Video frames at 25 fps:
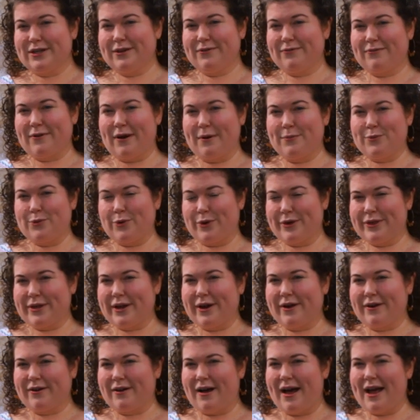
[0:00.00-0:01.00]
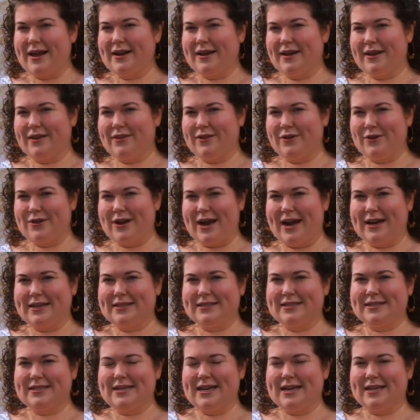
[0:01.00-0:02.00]
from North Carolina in the
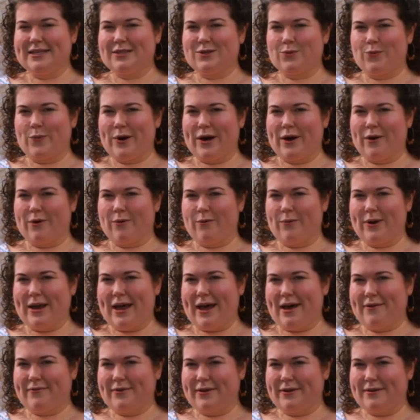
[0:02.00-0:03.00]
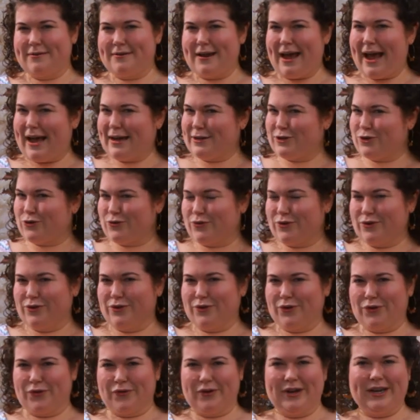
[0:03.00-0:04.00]
United States, where we have a natural
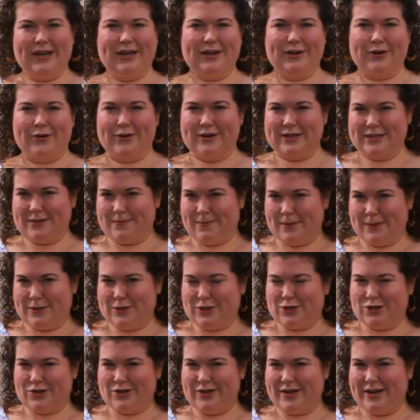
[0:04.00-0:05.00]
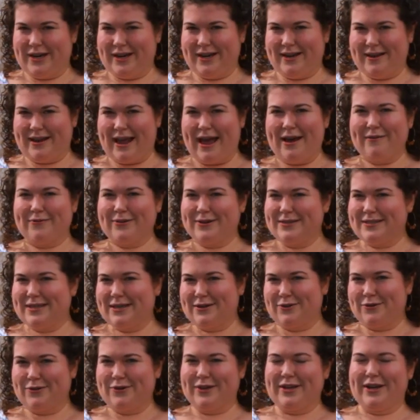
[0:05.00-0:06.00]
green Christmas tree every
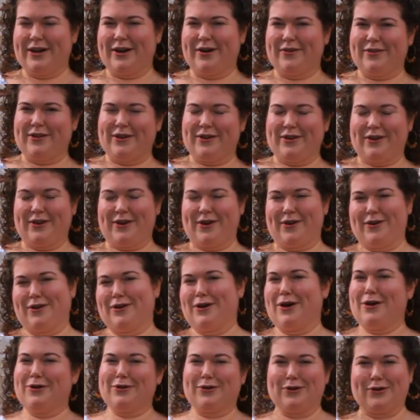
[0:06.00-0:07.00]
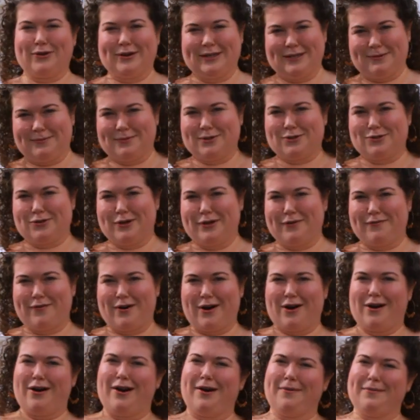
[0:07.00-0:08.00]
single year that, you go to the Christmas tree
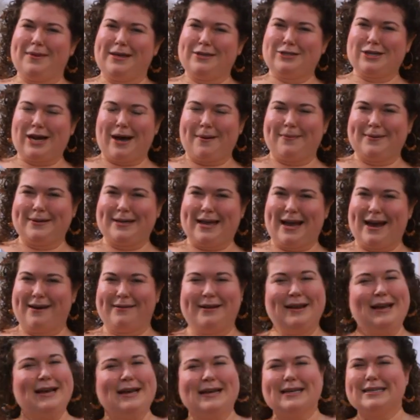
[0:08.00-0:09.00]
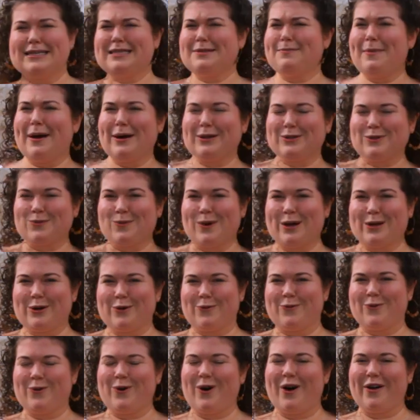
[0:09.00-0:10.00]
farm, they chop it down, smells
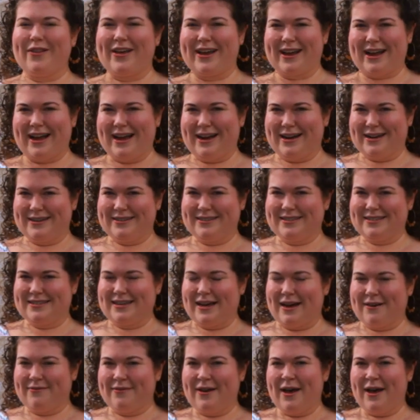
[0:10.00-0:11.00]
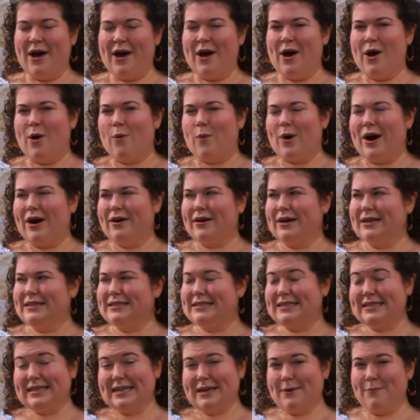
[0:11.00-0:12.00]
wonderful, all that kind of good stuff. Well, in
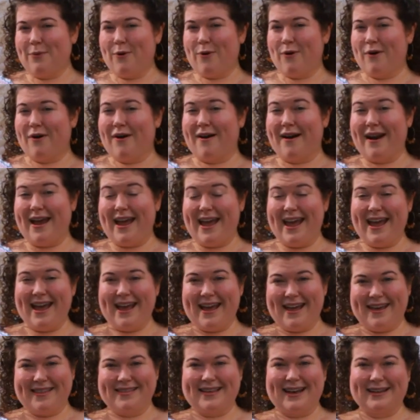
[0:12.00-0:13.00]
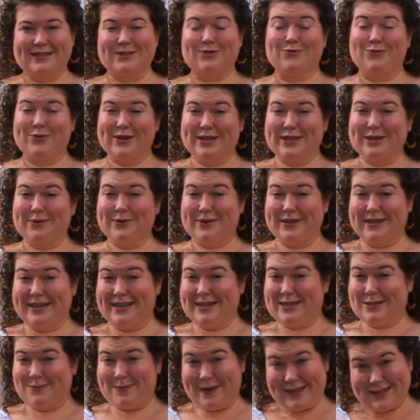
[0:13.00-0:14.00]
Singapore, A, that's really, really
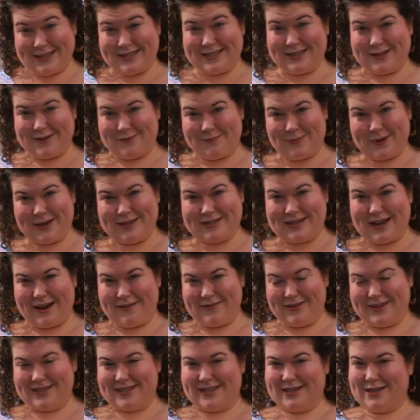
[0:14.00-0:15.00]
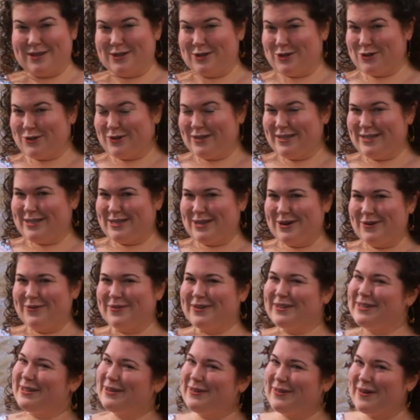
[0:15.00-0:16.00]
expensive because obviously the trees don't
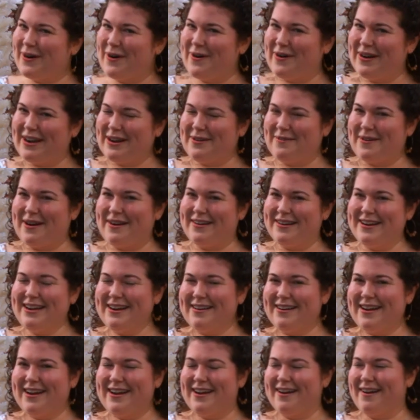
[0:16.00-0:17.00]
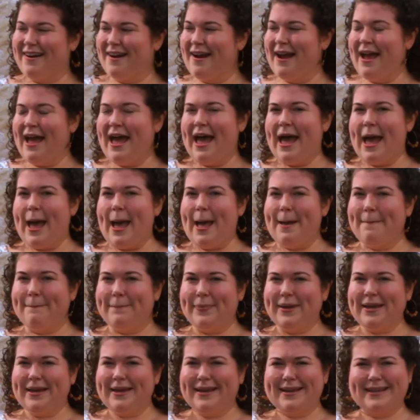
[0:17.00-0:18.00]
really grow anywhere near here, and
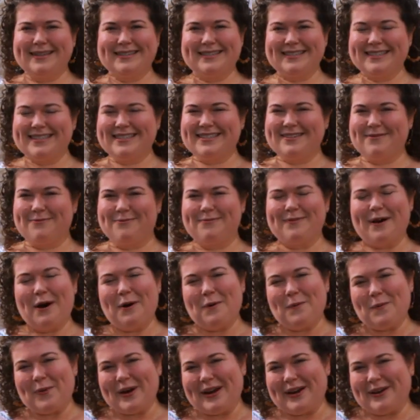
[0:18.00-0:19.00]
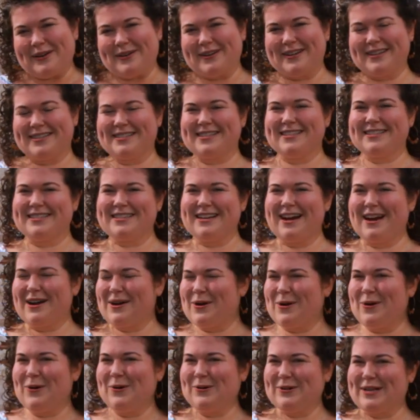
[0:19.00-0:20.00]
B, it just felt weird because it's not
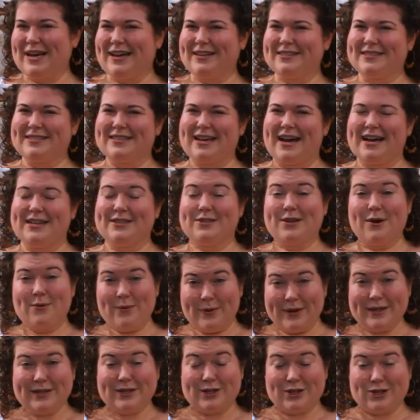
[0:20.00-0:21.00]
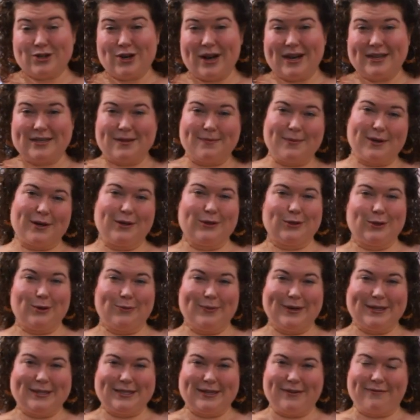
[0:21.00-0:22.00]
cold outside. So I wanted to try something a little
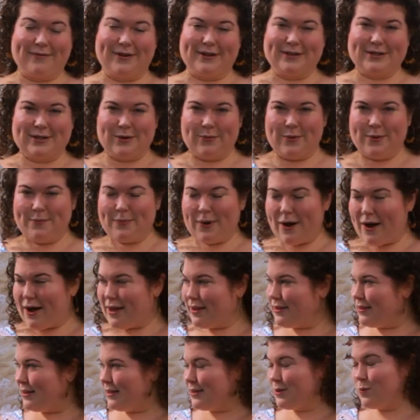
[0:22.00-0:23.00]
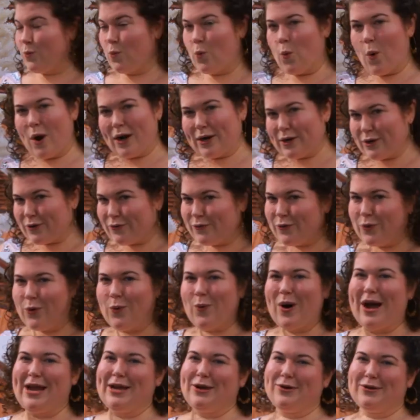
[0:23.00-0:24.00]
bit different. So we bought this wonderful
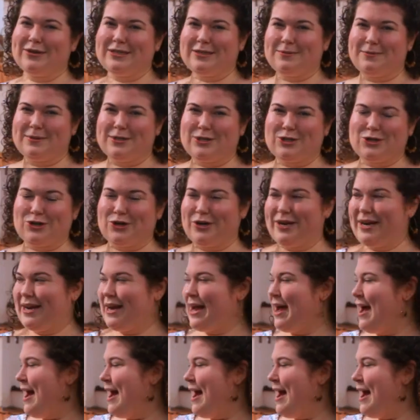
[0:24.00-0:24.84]
white Christmas tree.